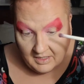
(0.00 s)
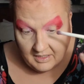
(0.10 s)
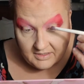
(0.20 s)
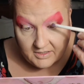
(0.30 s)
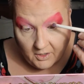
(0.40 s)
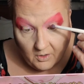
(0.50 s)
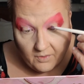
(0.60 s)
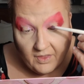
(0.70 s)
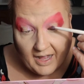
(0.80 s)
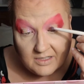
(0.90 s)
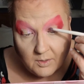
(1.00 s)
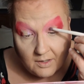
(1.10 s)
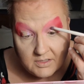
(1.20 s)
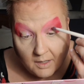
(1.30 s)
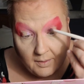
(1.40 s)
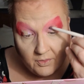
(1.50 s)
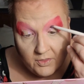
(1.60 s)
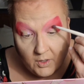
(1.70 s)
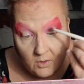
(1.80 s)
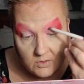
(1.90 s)
So that's what I was talking about.
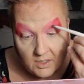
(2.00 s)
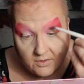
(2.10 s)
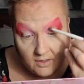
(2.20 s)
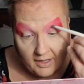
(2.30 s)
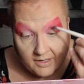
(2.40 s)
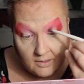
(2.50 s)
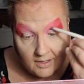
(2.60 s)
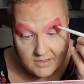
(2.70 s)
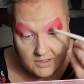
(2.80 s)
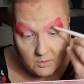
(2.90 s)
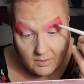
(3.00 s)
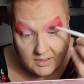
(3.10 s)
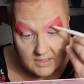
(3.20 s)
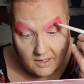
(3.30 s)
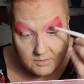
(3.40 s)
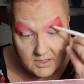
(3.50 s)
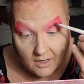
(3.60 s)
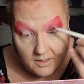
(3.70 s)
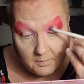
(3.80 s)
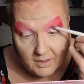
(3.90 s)
Those are the like closeted ones that I was
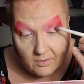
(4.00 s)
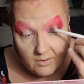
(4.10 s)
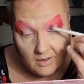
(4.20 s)
talking about.